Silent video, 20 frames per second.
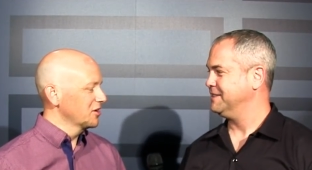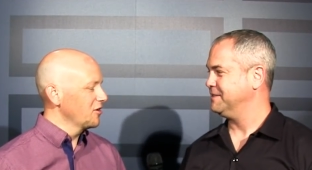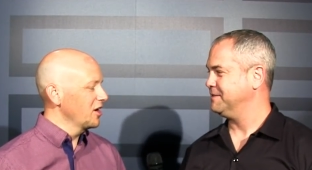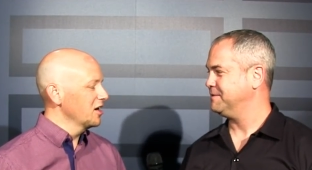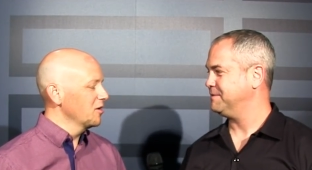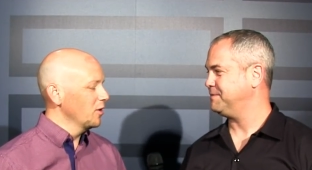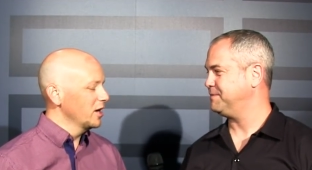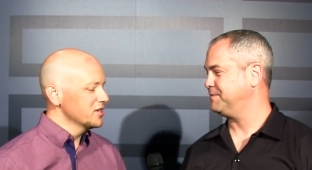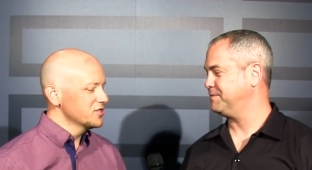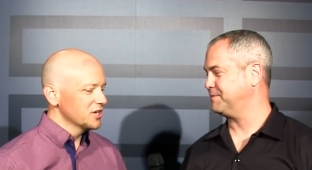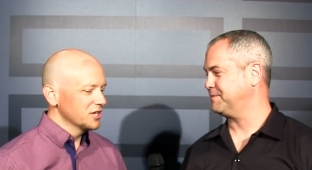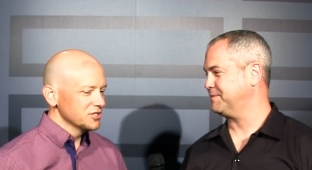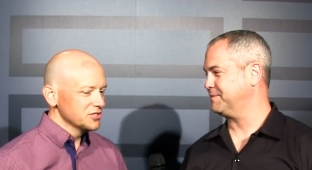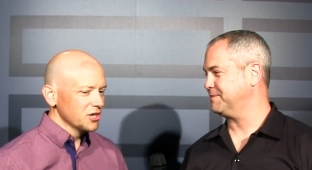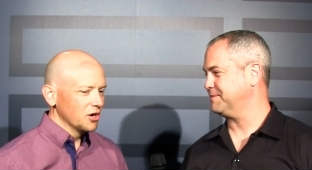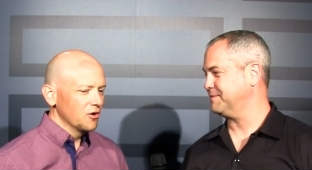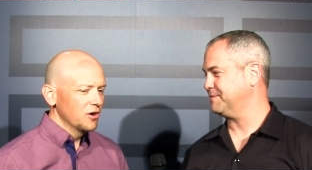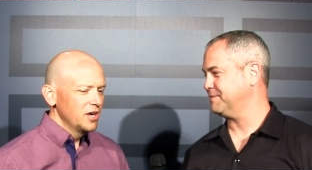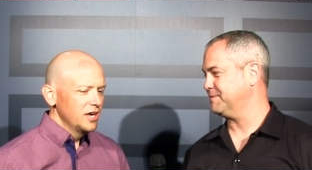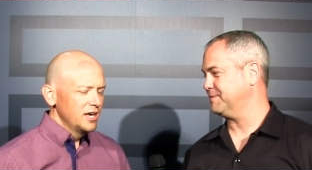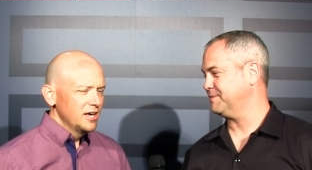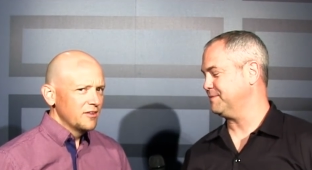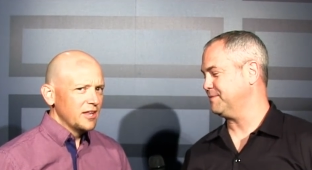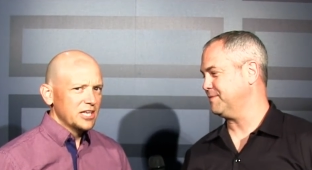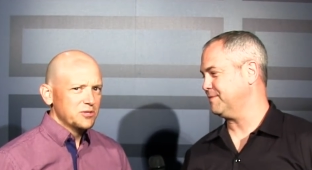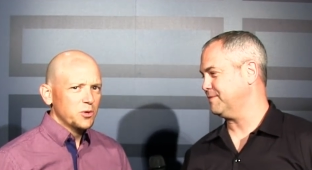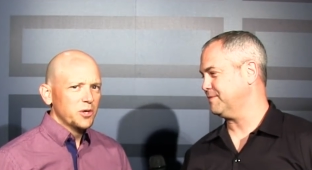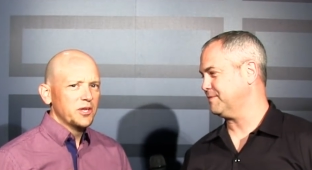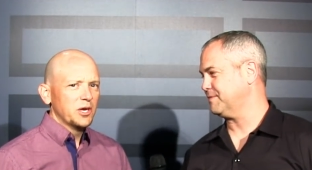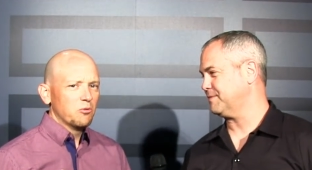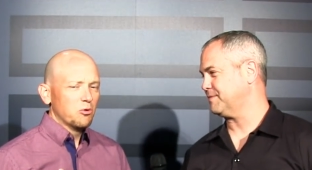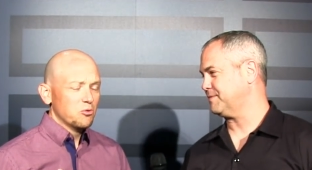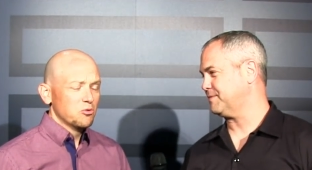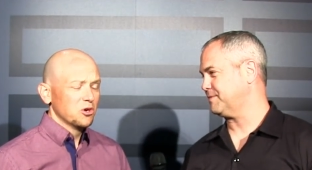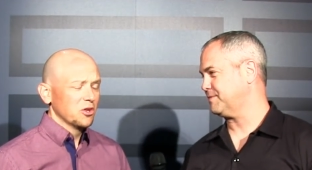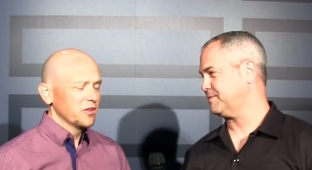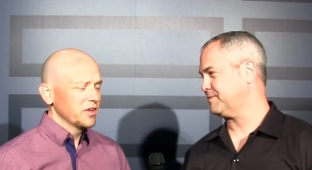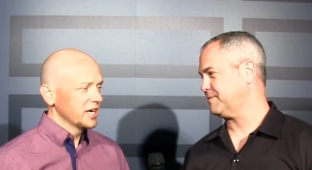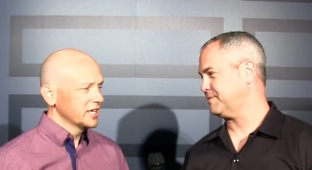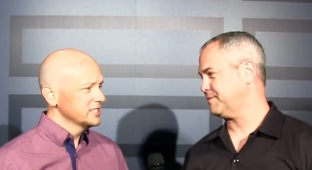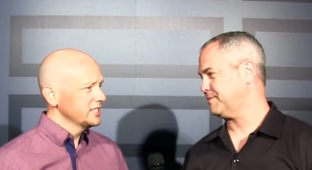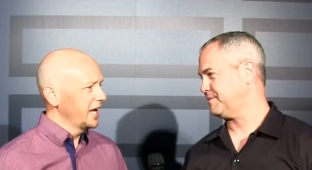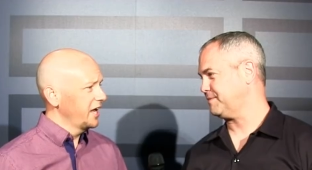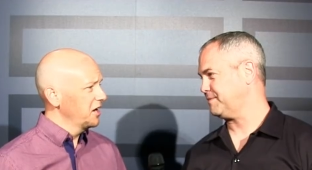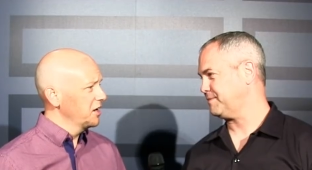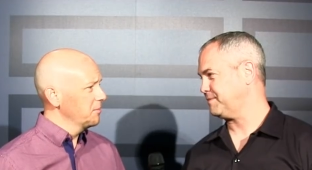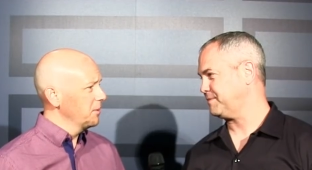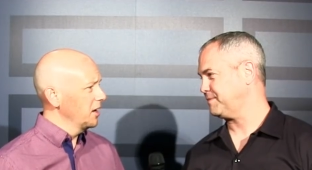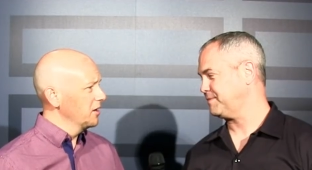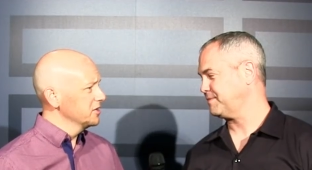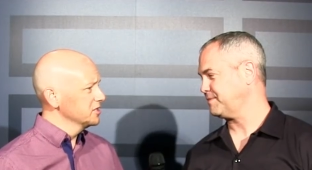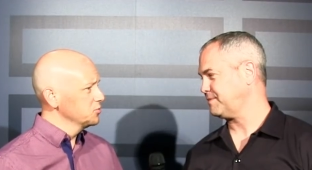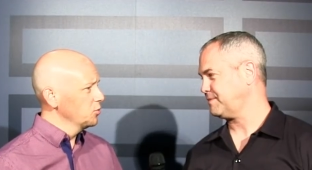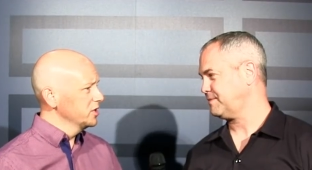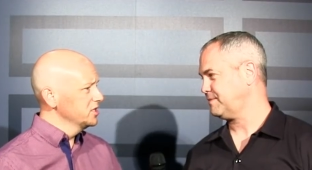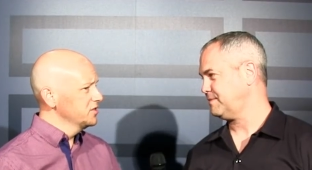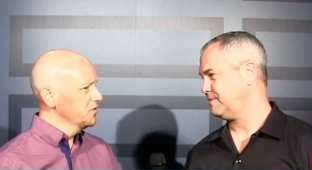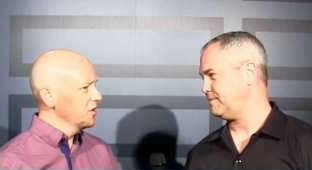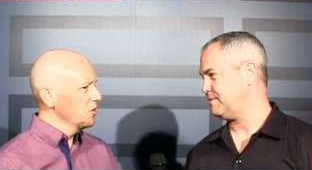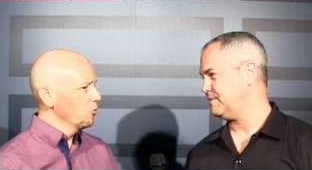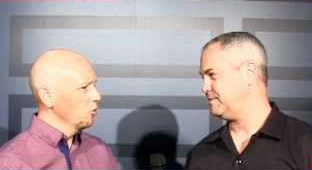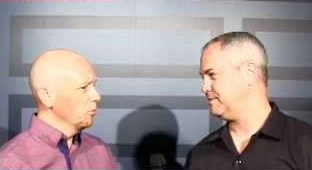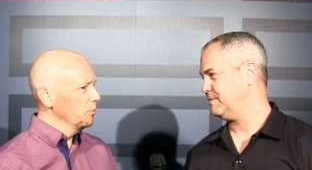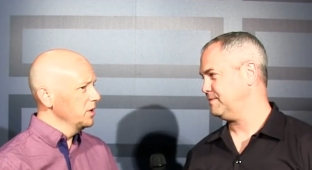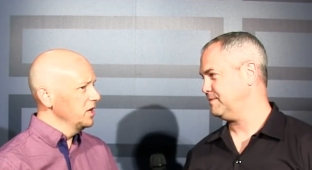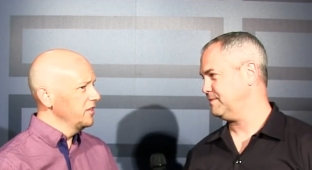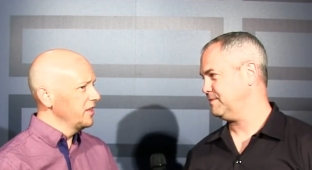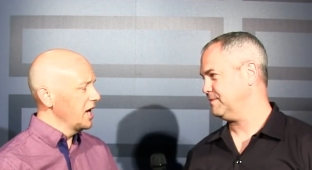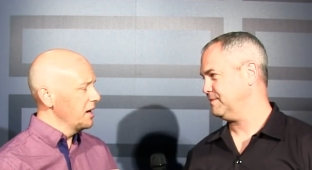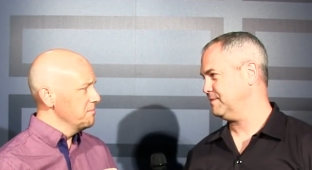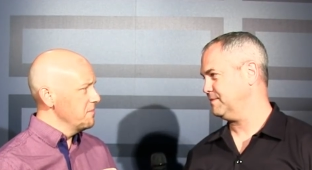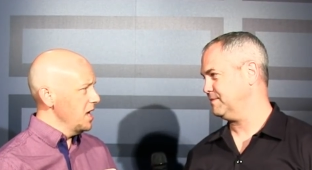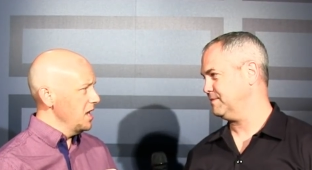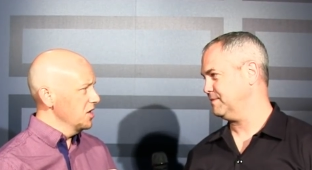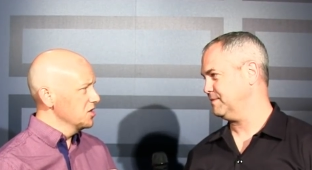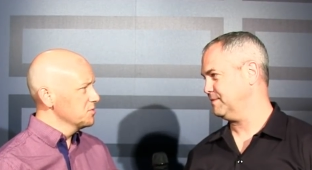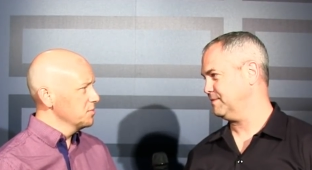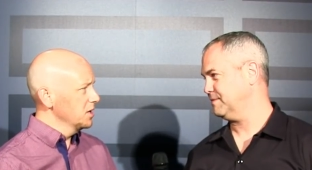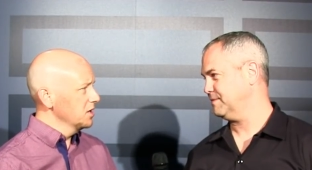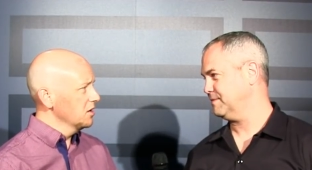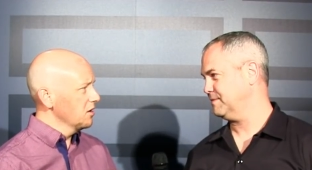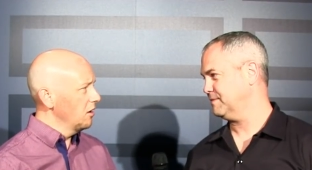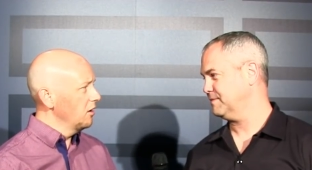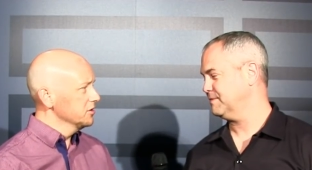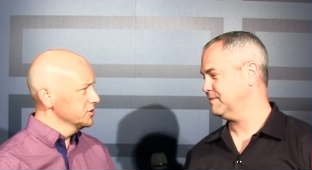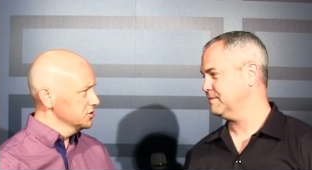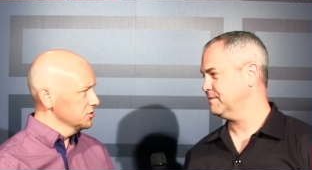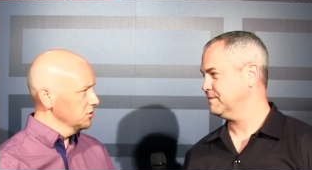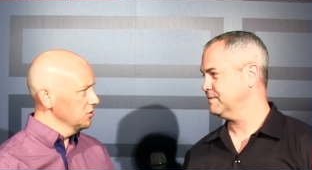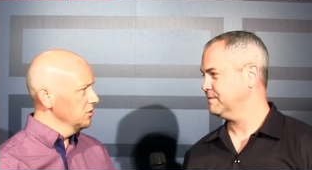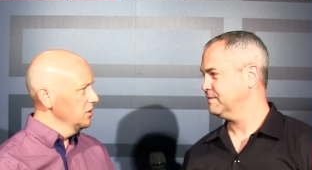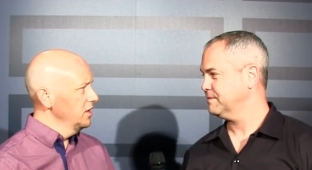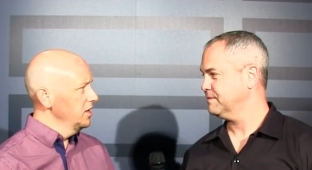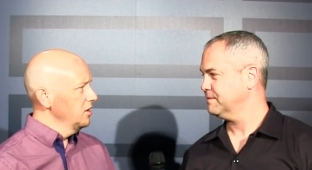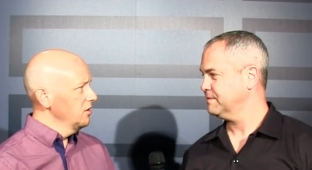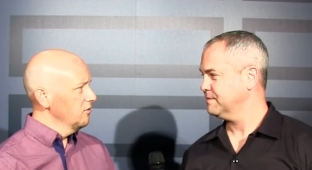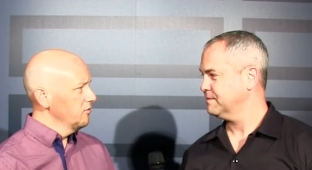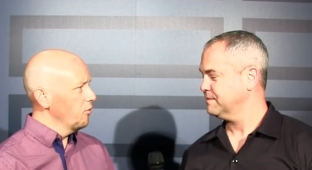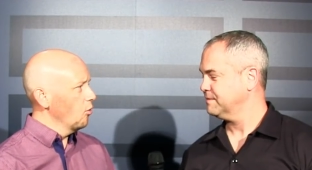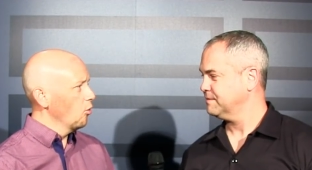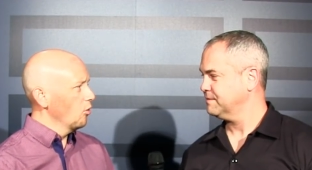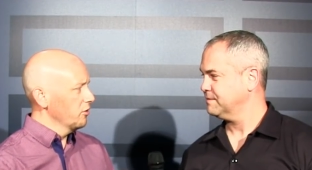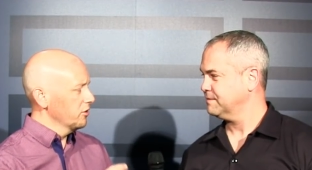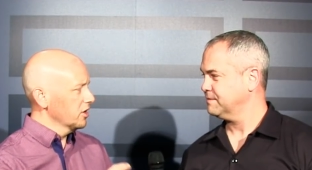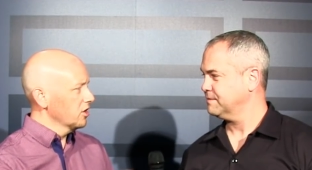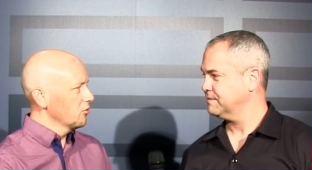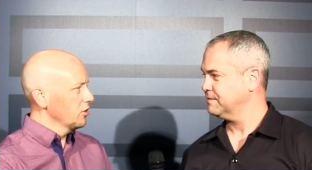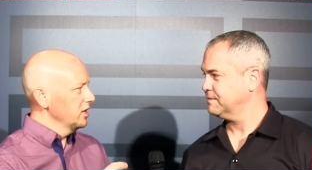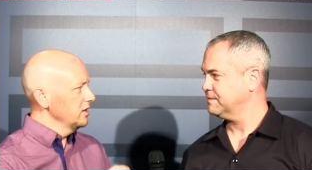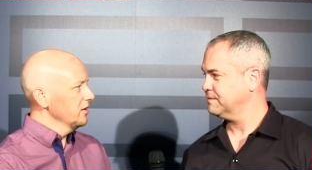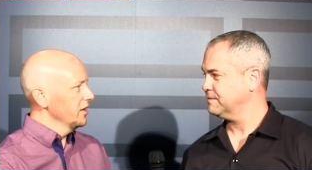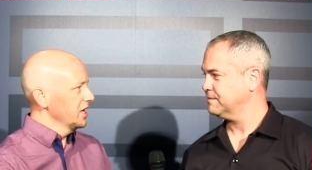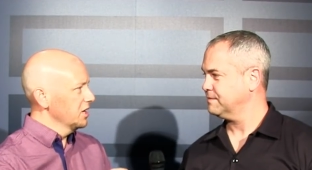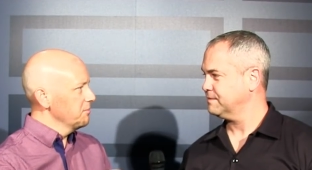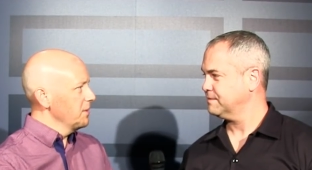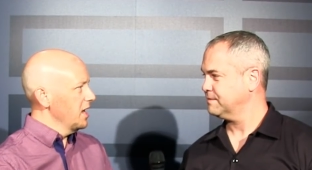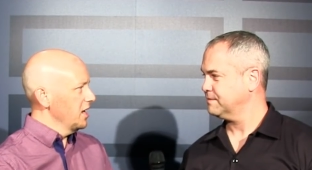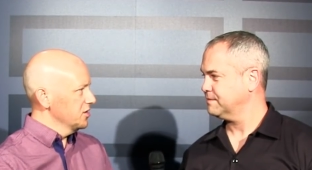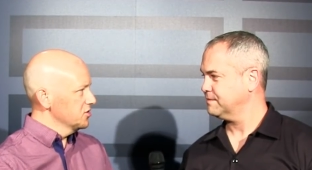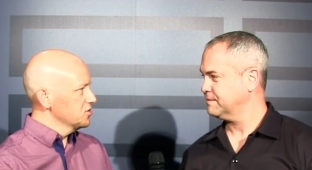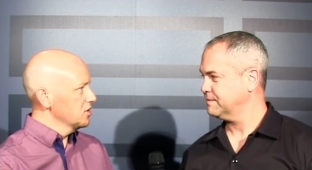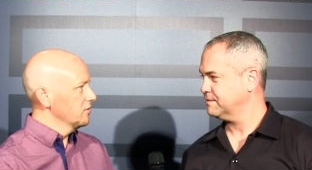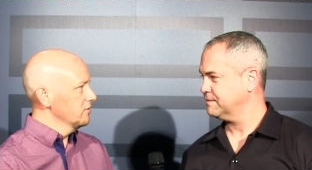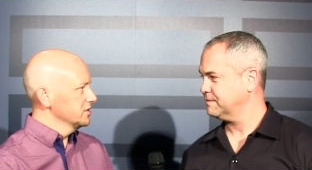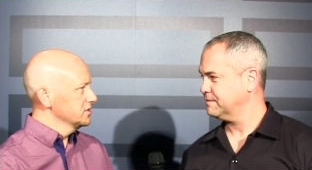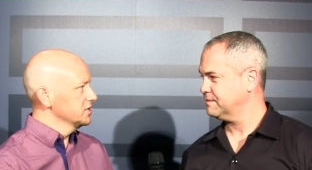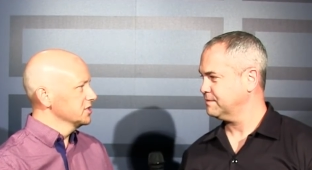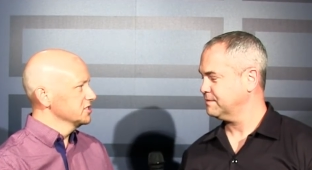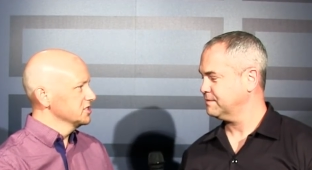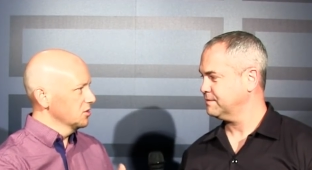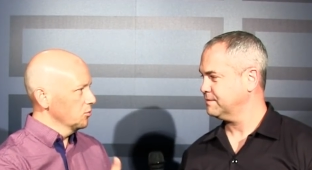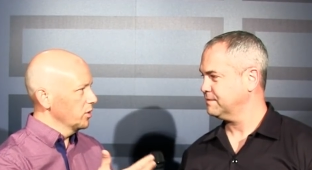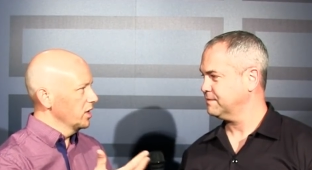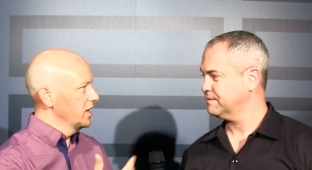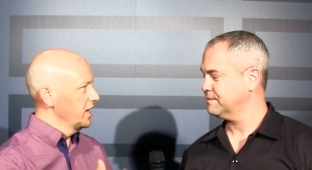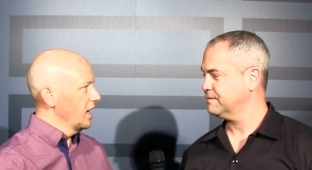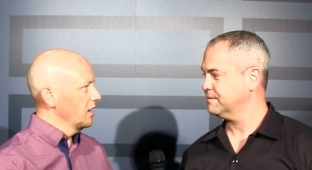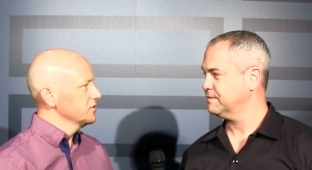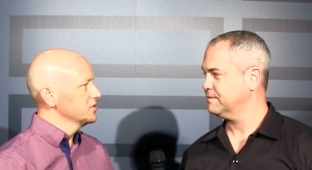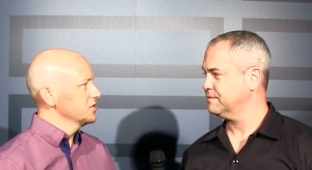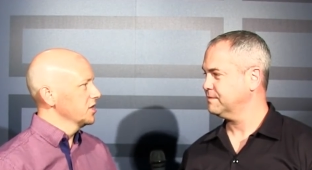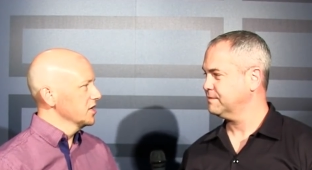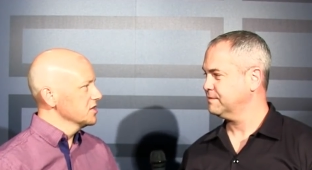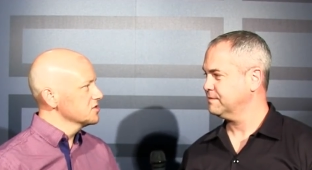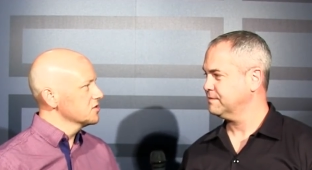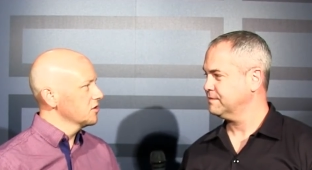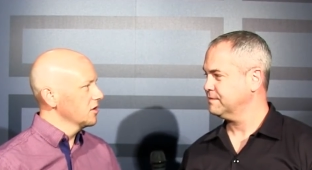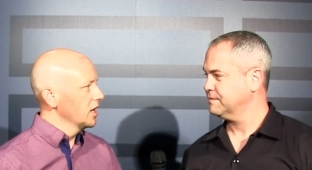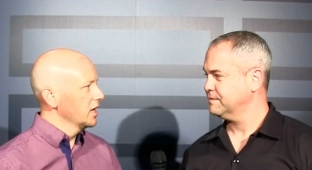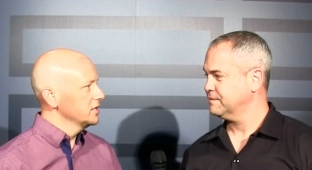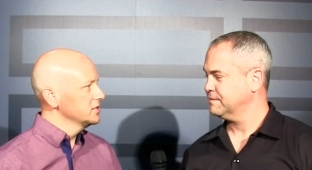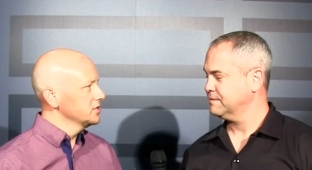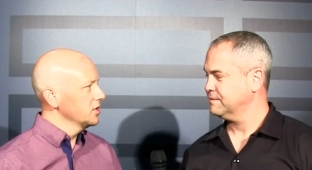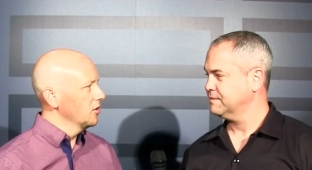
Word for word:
Speaker 1: Great question. So that's one thing we're really excited about is OneSphere will be that management console for the GreenLake managed services that we announced yesterday.